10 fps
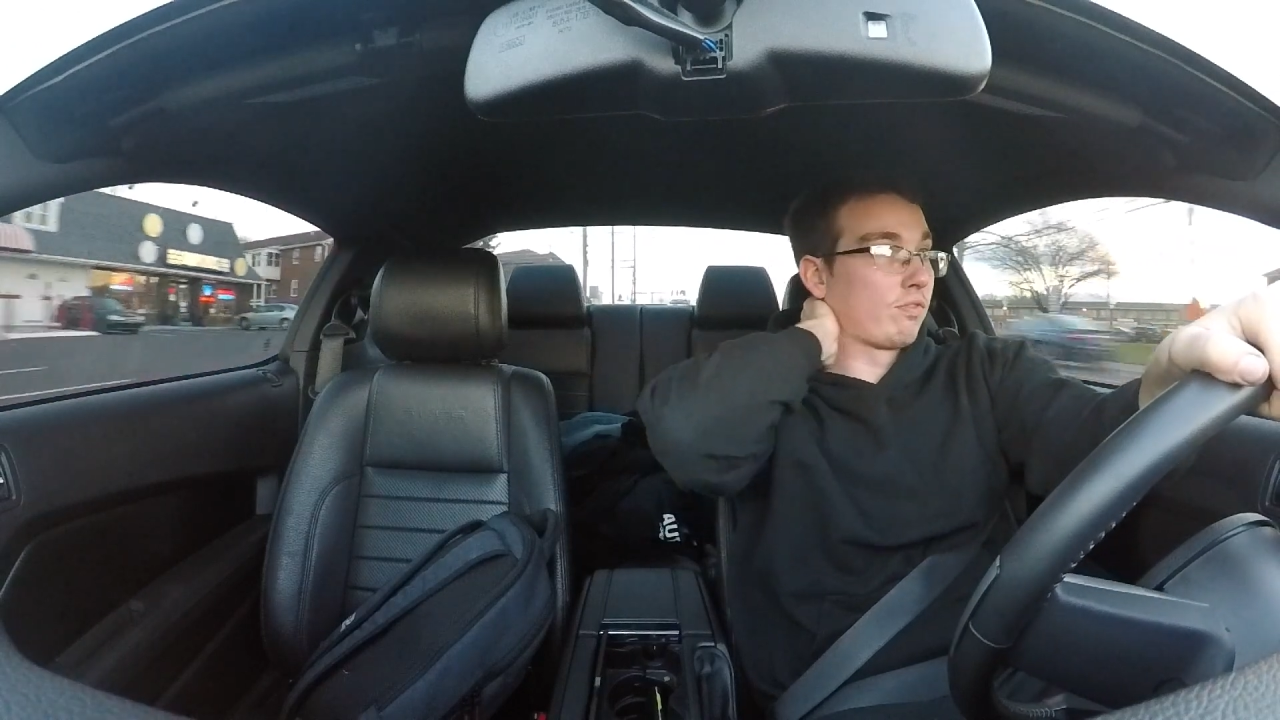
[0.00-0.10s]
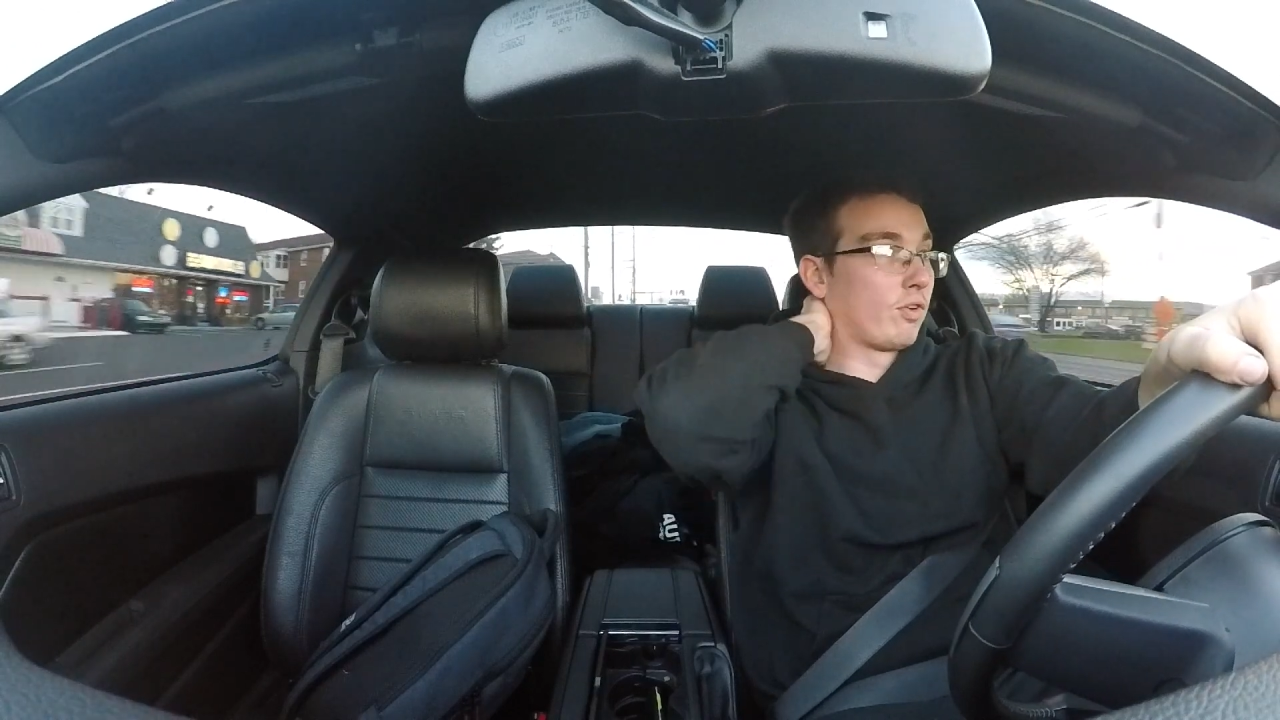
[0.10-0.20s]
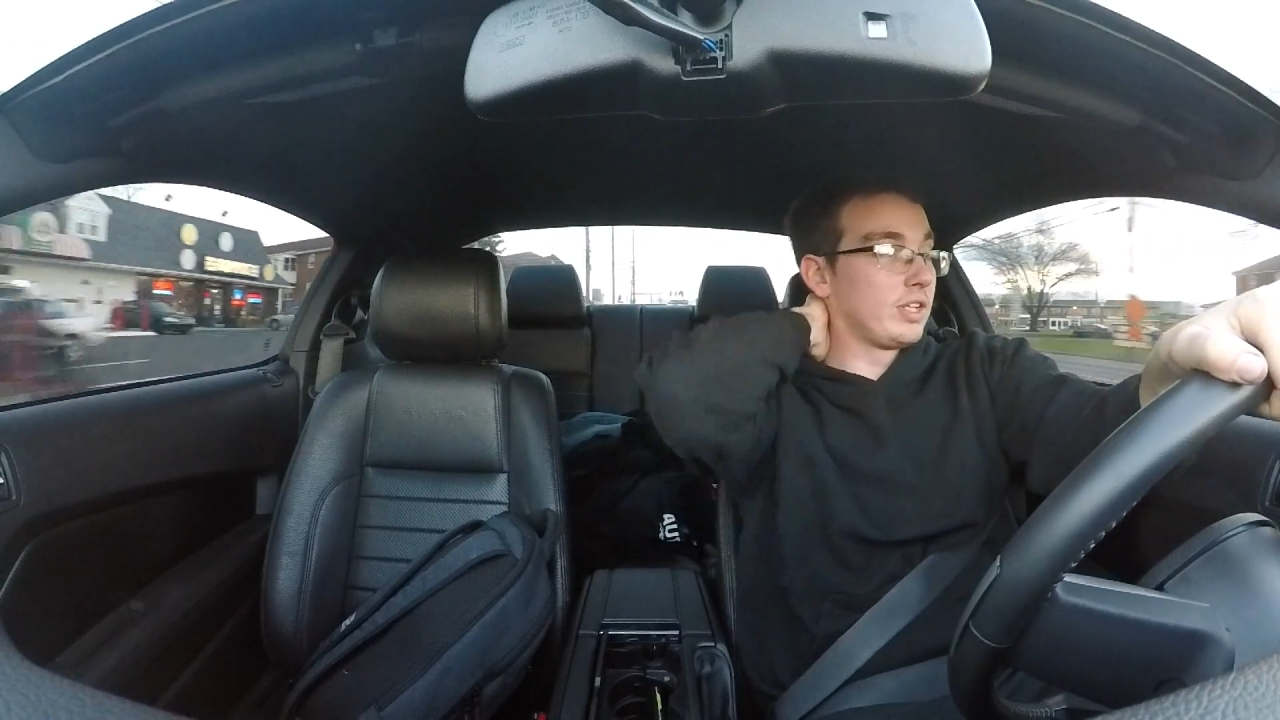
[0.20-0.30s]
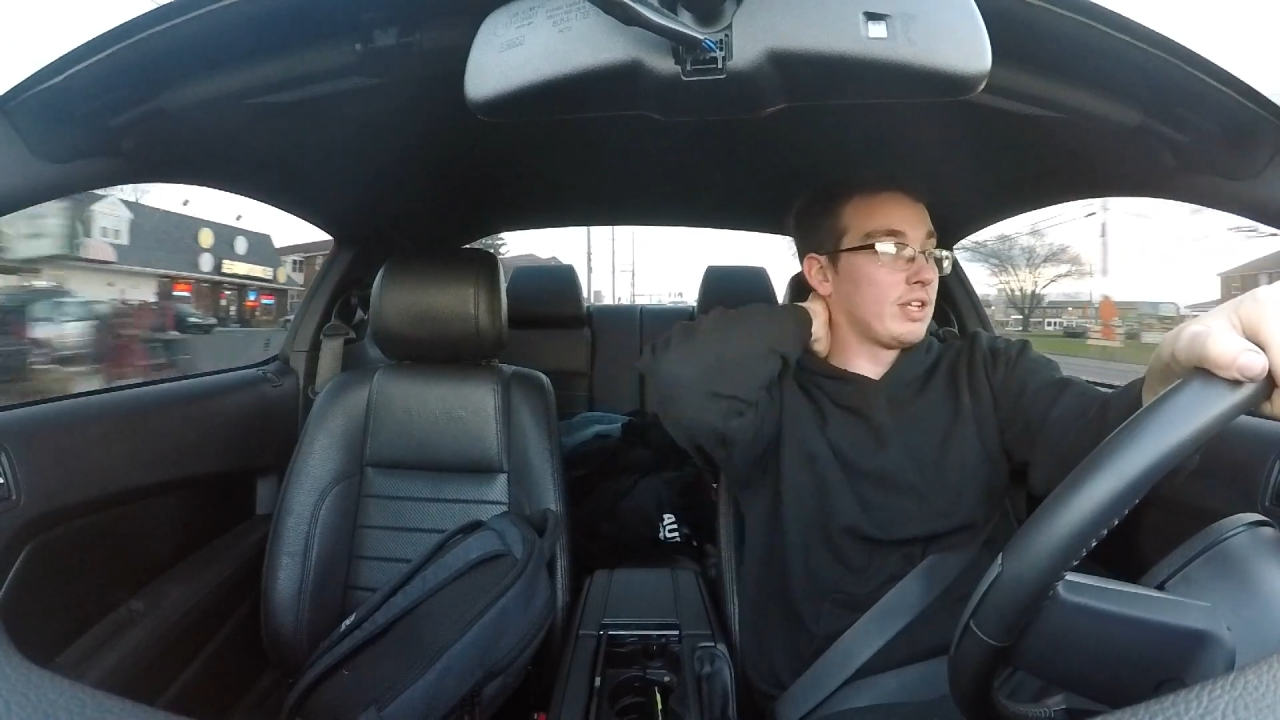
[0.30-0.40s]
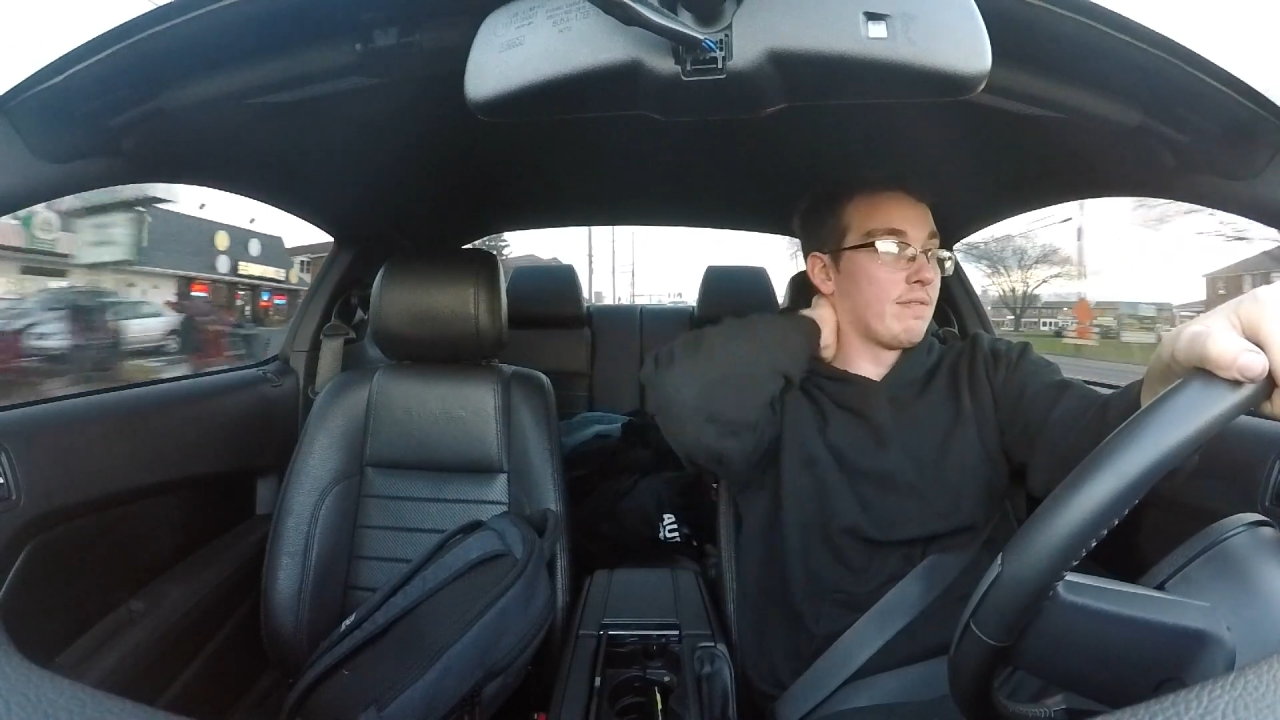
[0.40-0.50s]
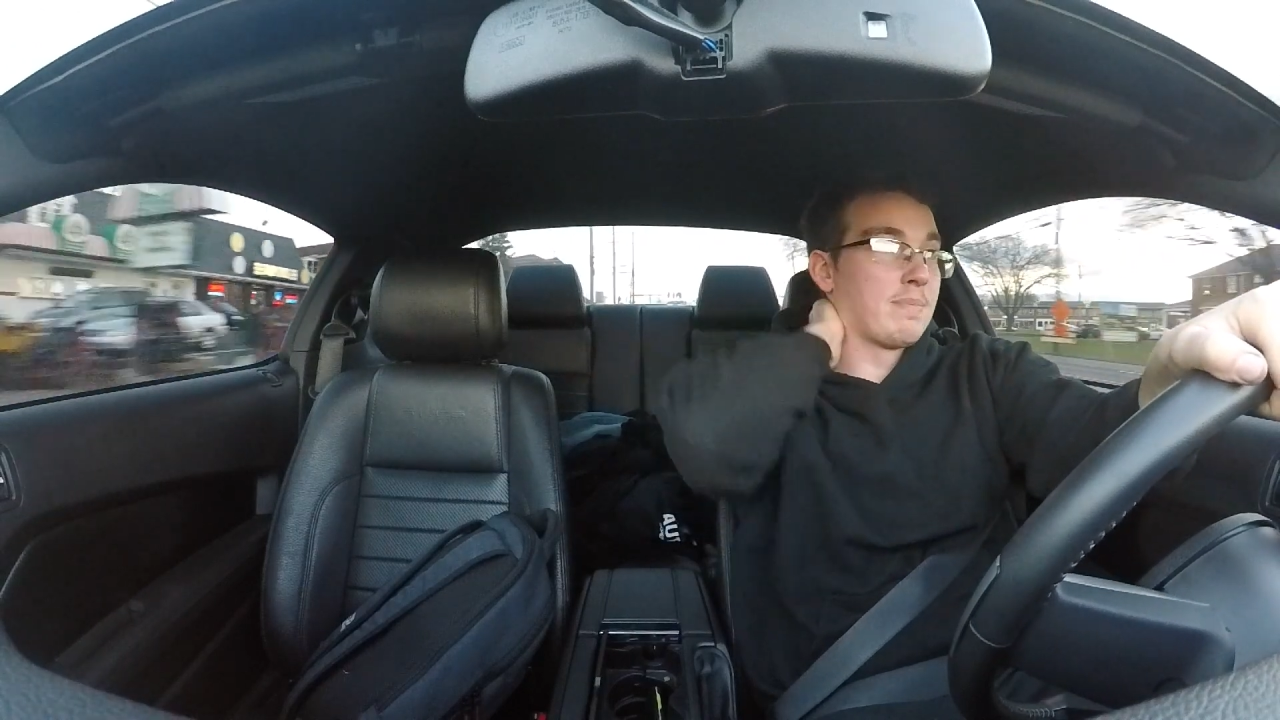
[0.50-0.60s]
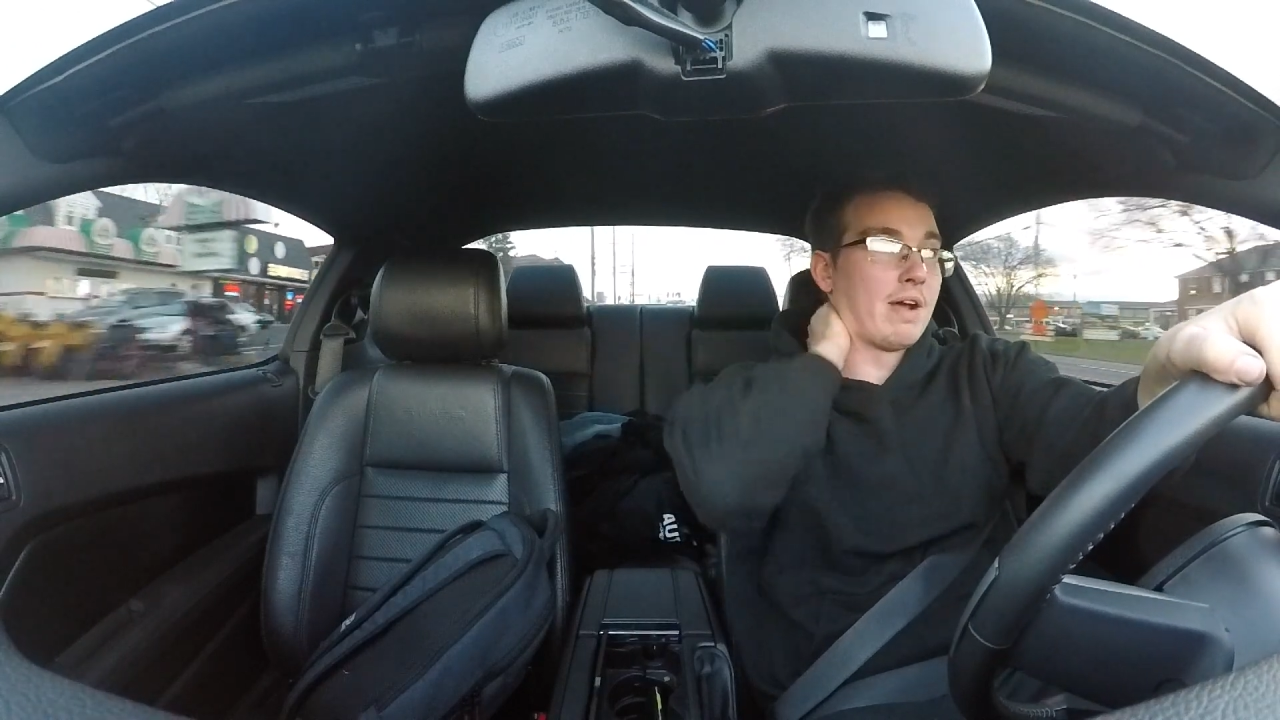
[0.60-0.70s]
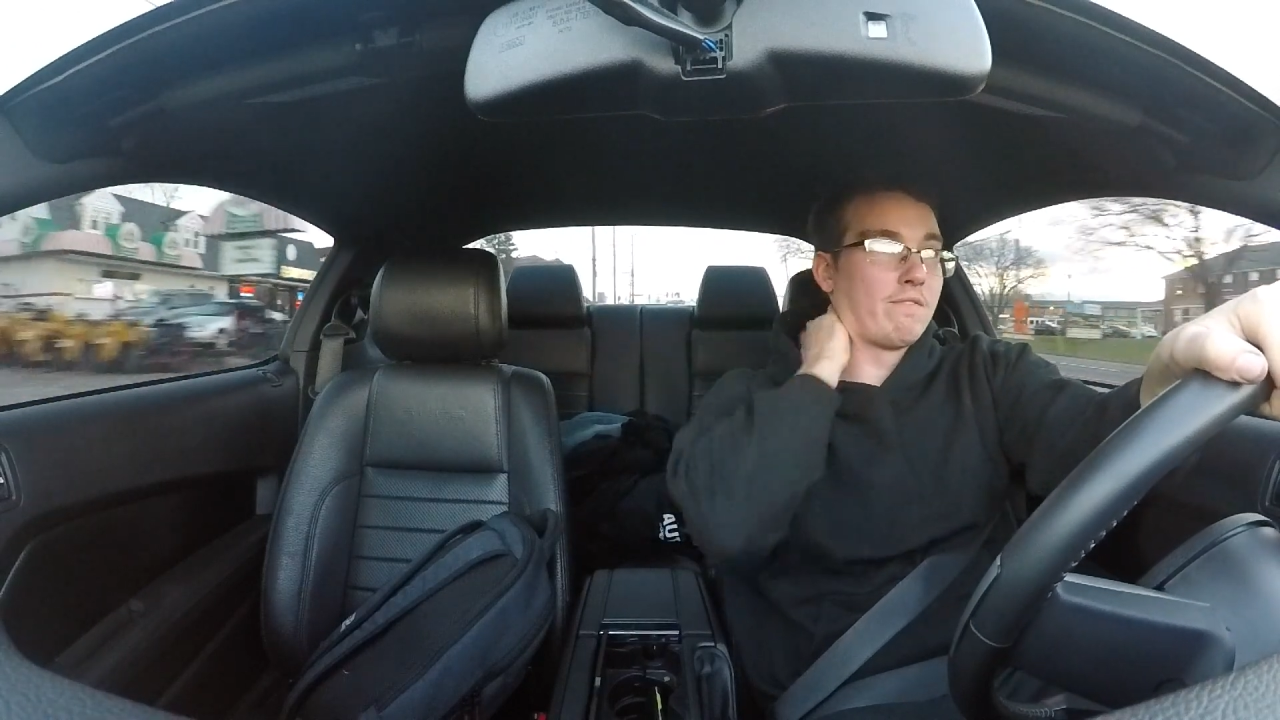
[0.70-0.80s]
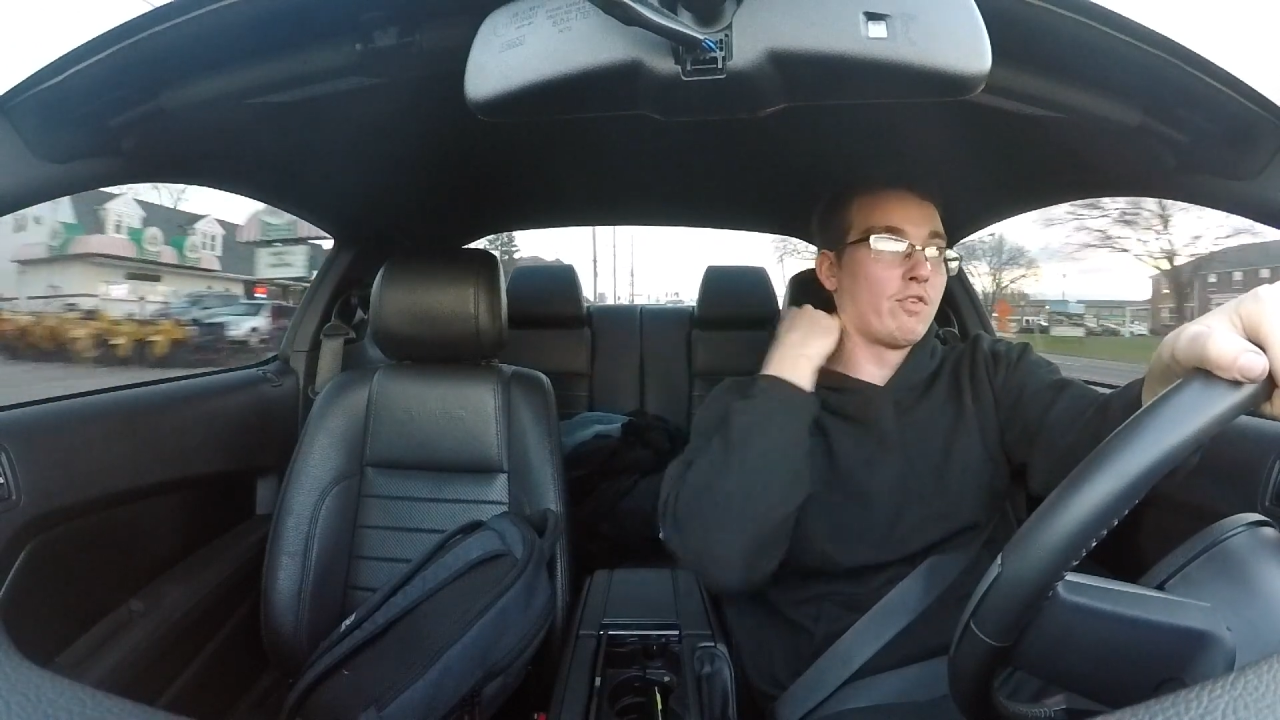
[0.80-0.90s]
47 pound